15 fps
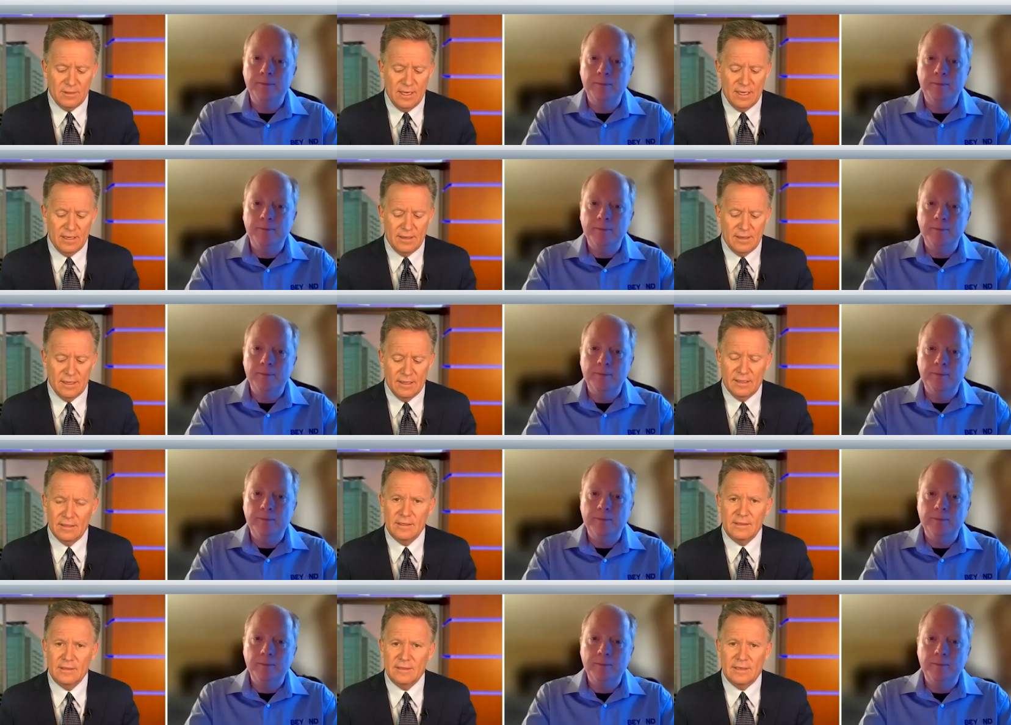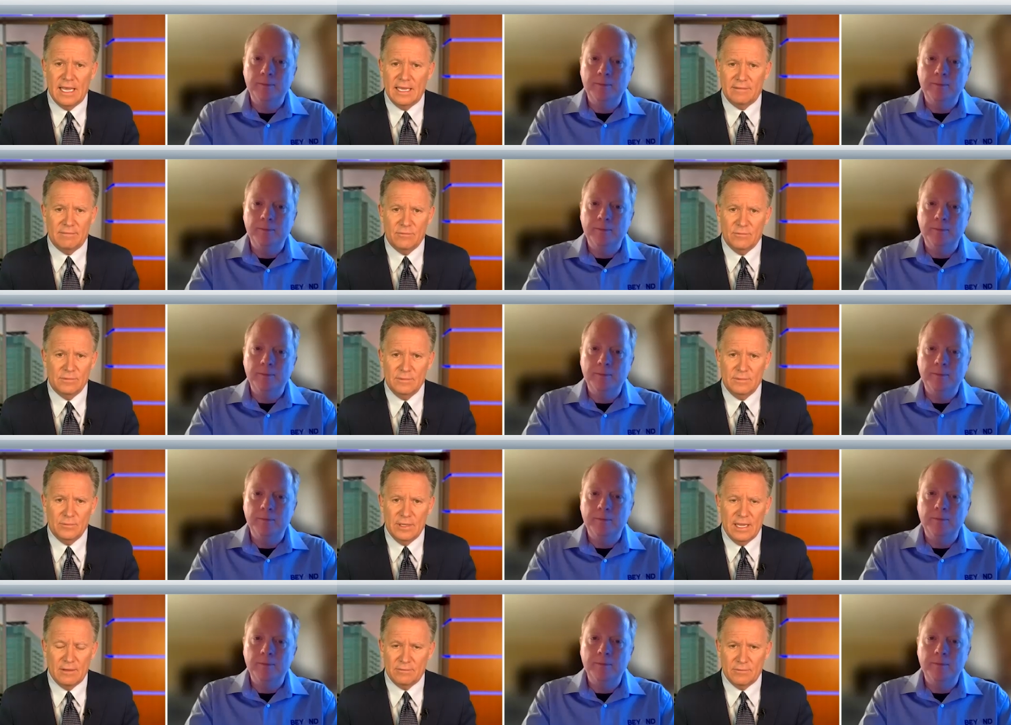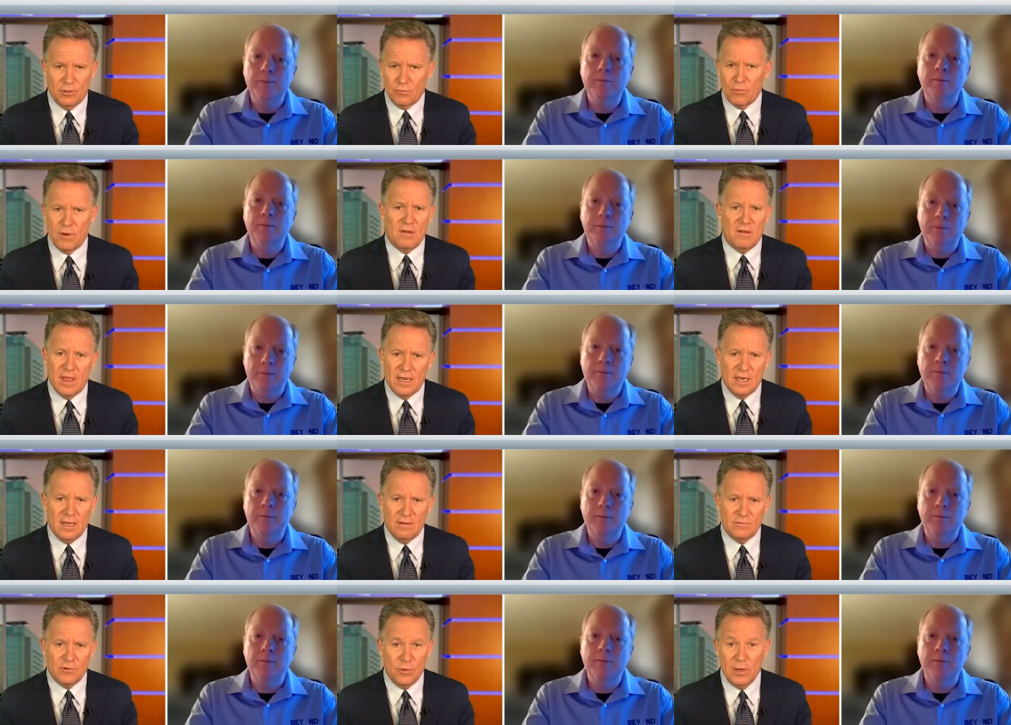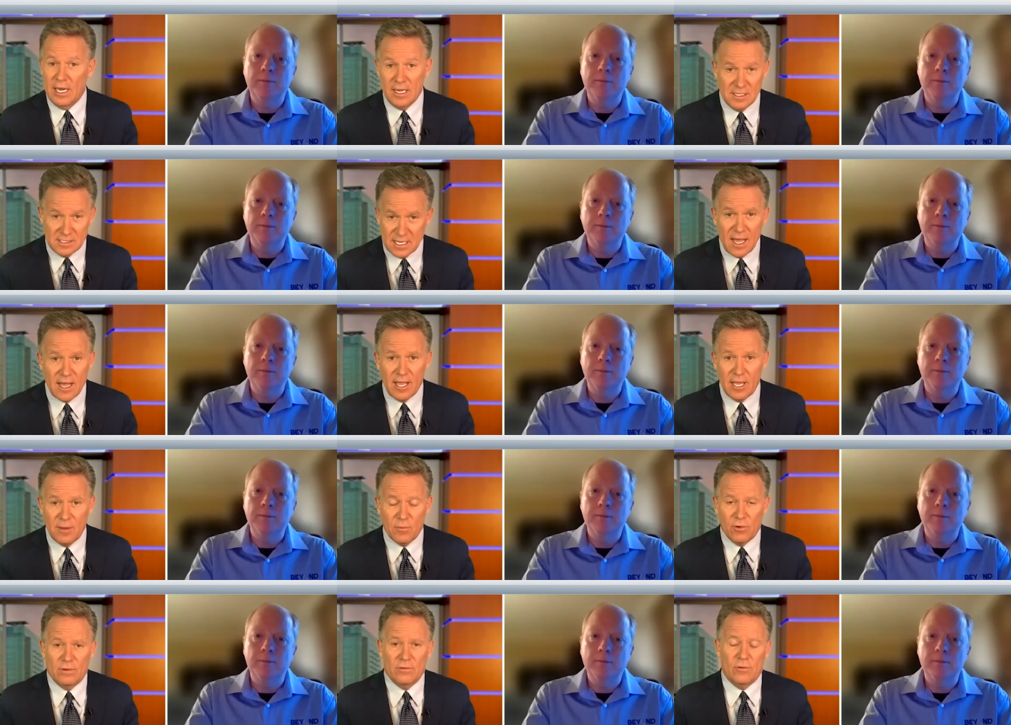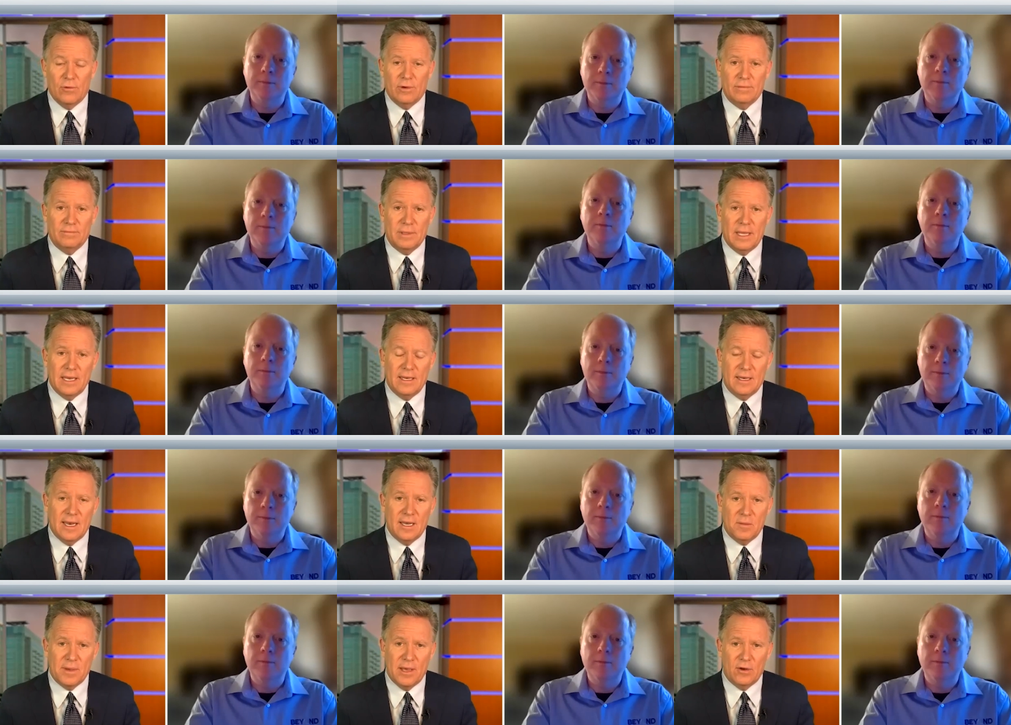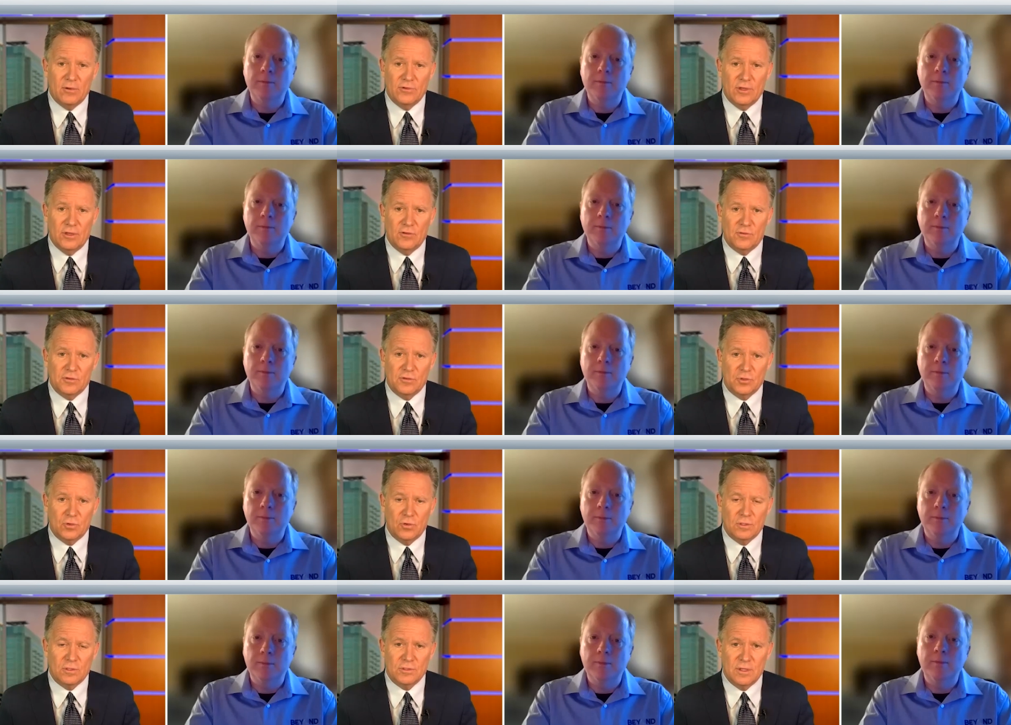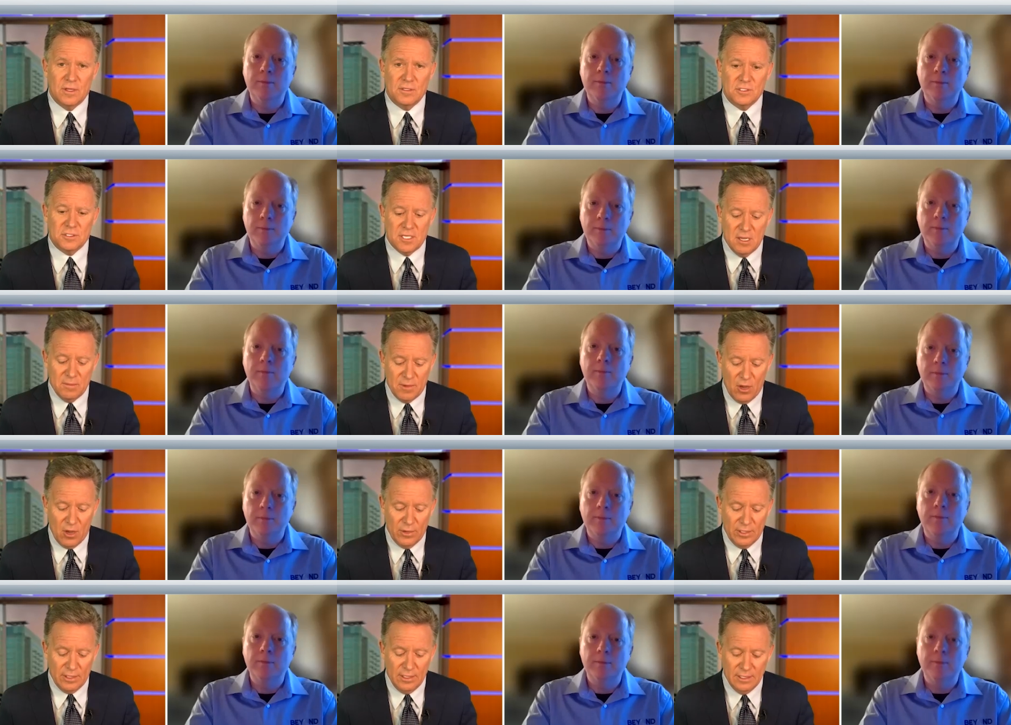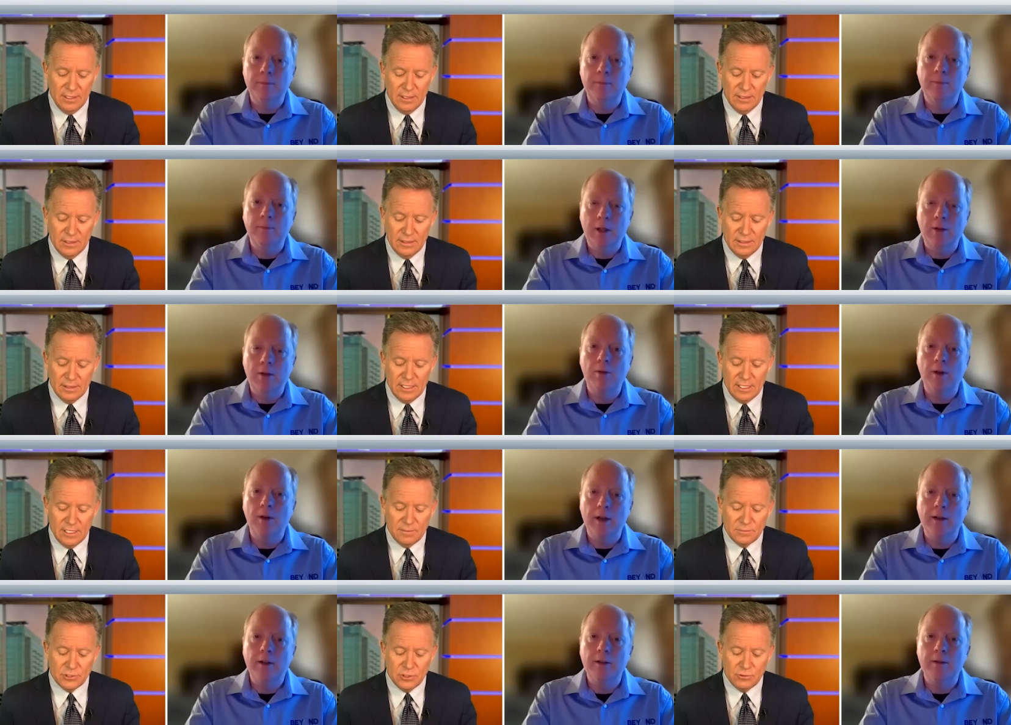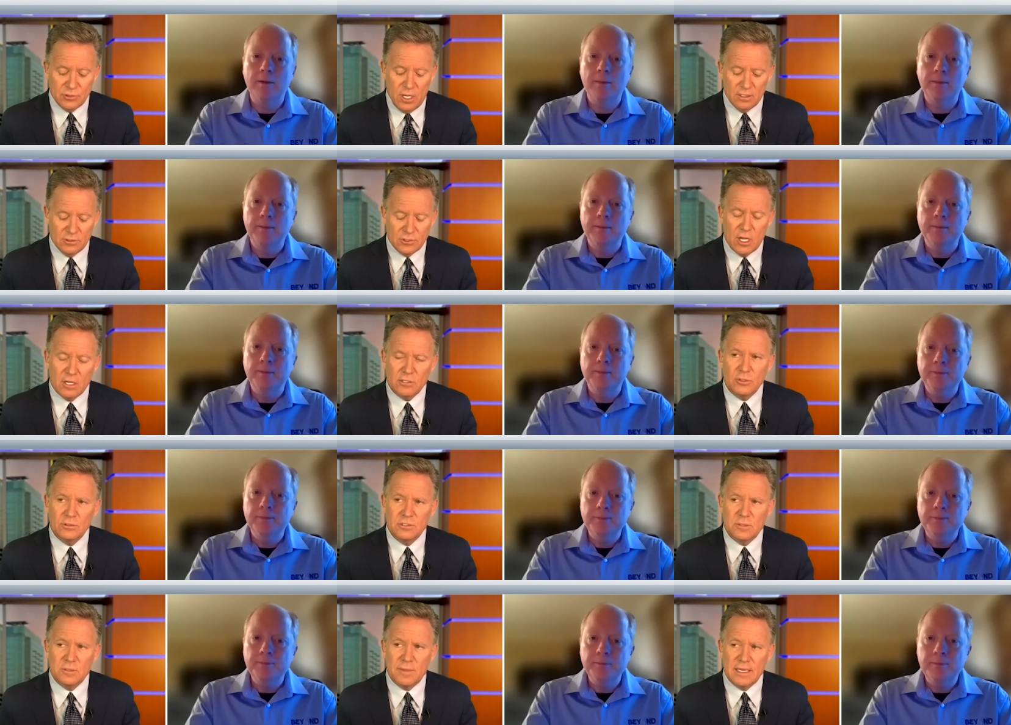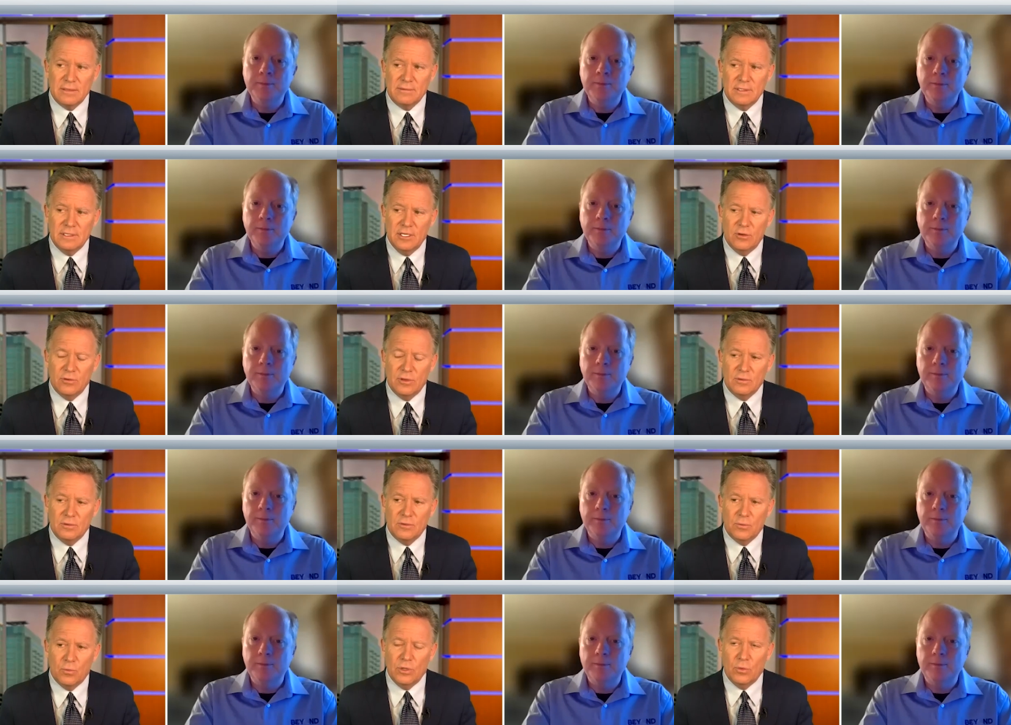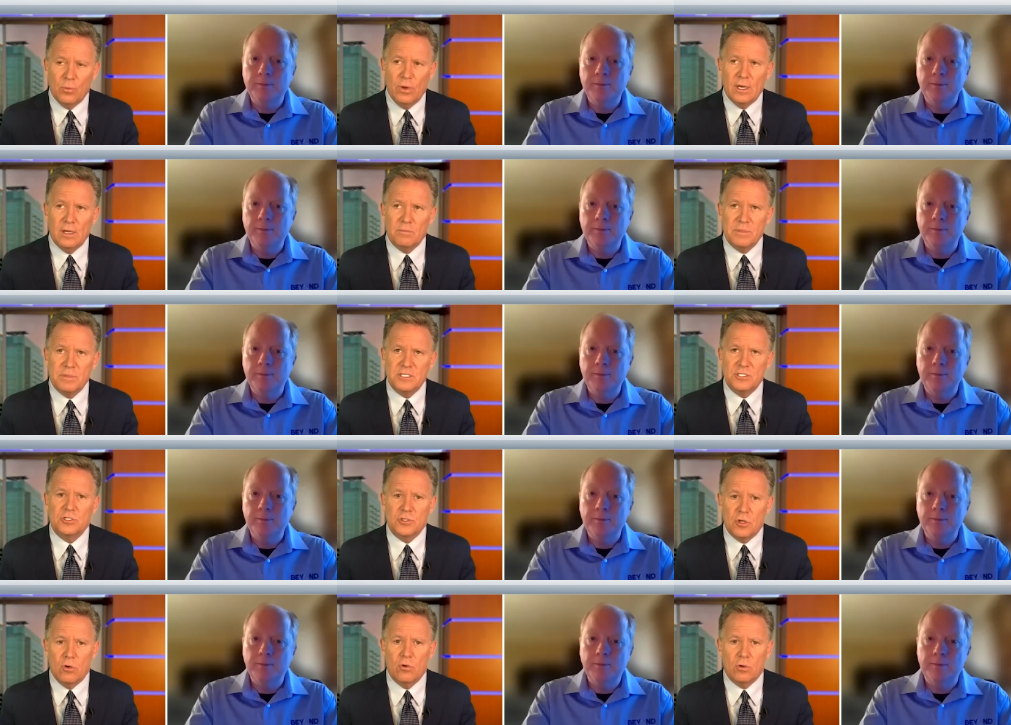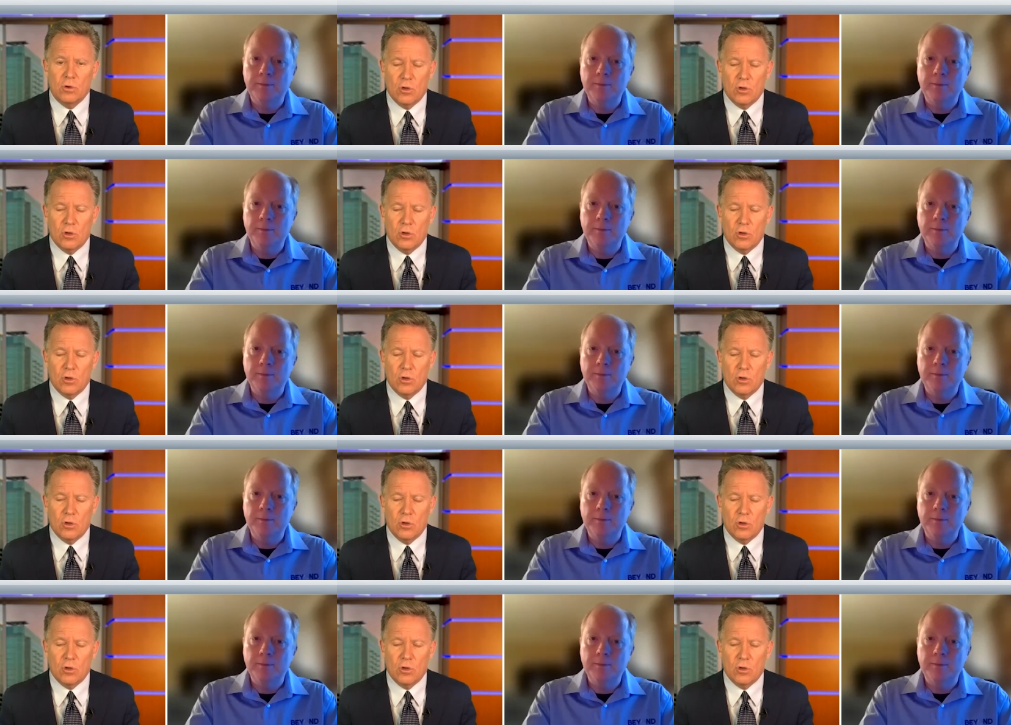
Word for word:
Speaker 1: and uh, not w- without the threat of any doing any time or or paying any penalties for sure. So they just keep going. Um, so talk talk to us about, you know, the, when when a business owner